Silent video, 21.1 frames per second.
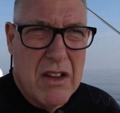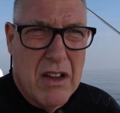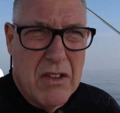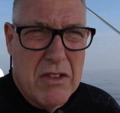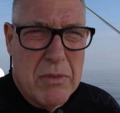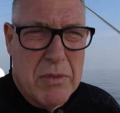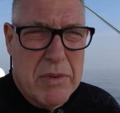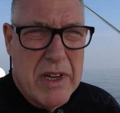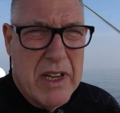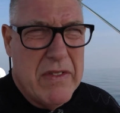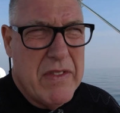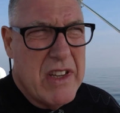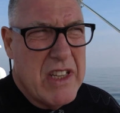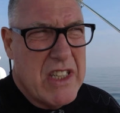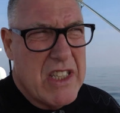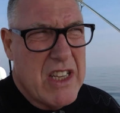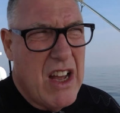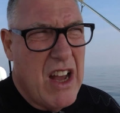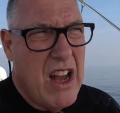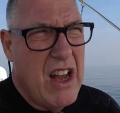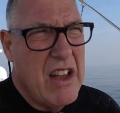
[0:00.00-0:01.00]
the previous
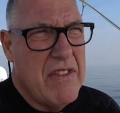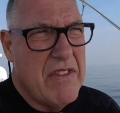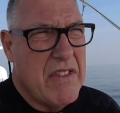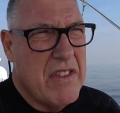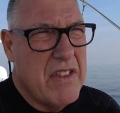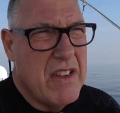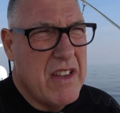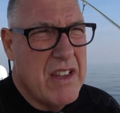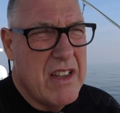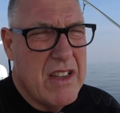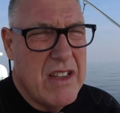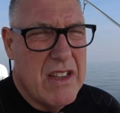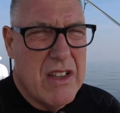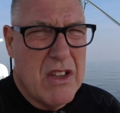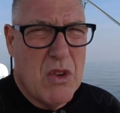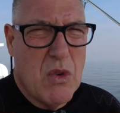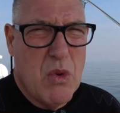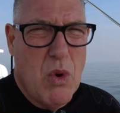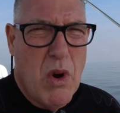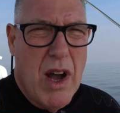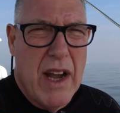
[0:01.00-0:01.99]
dive
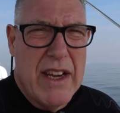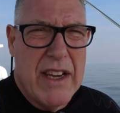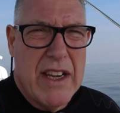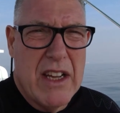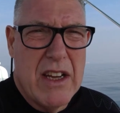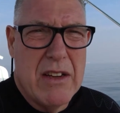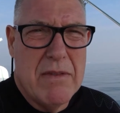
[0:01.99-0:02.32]
quite